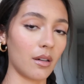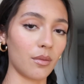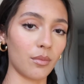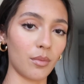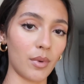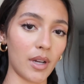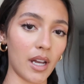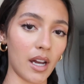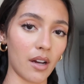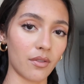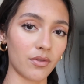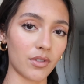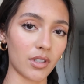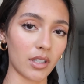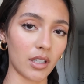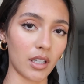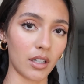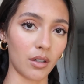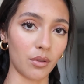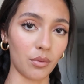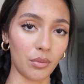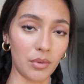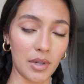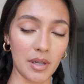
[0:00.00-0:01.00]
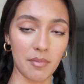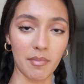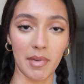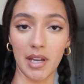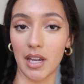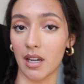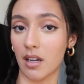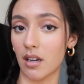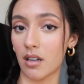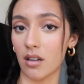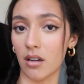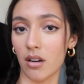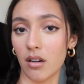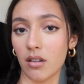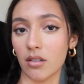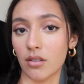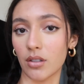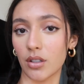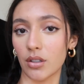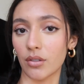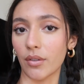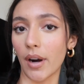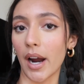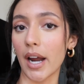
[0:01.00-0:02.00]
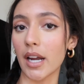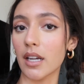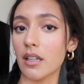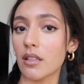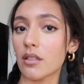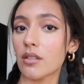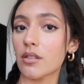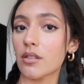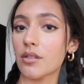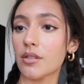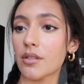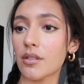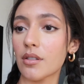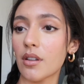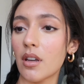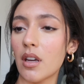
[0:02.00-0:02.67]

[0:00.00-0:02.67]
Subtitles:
then we have to like remake the rice.